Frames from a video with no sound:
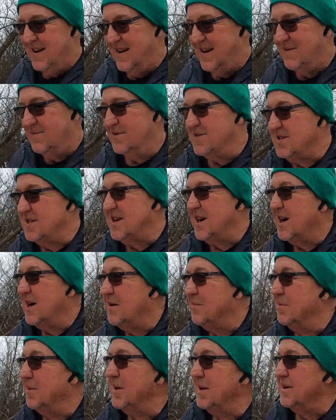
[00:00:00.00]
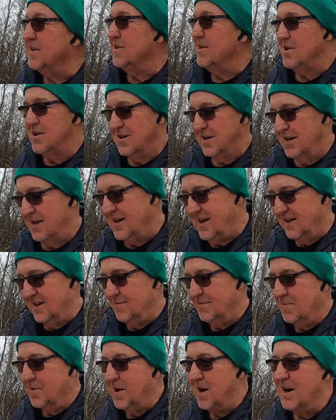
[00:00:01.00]
He was terrible at turtling in
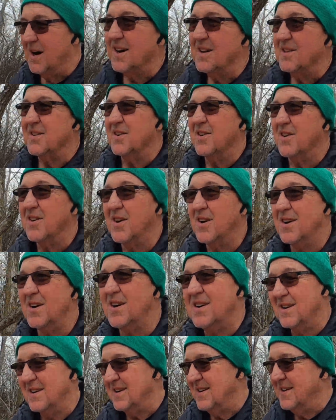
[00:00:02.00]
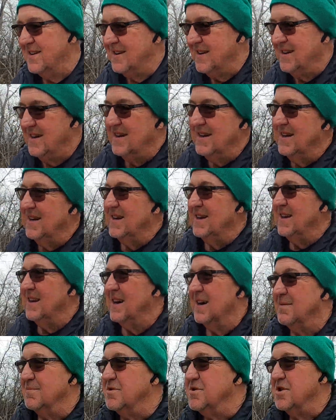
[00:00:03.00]
the pocket though.
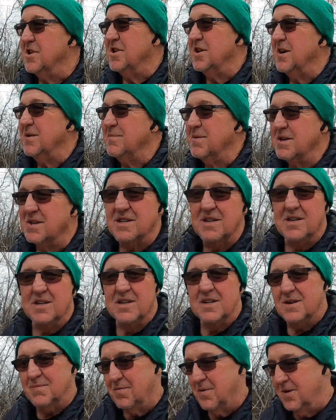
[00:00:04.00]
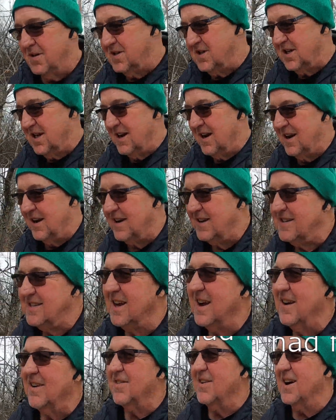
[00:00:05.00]
I'm sure he must have just about set
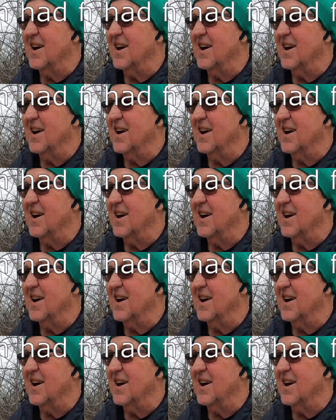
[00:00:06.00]
a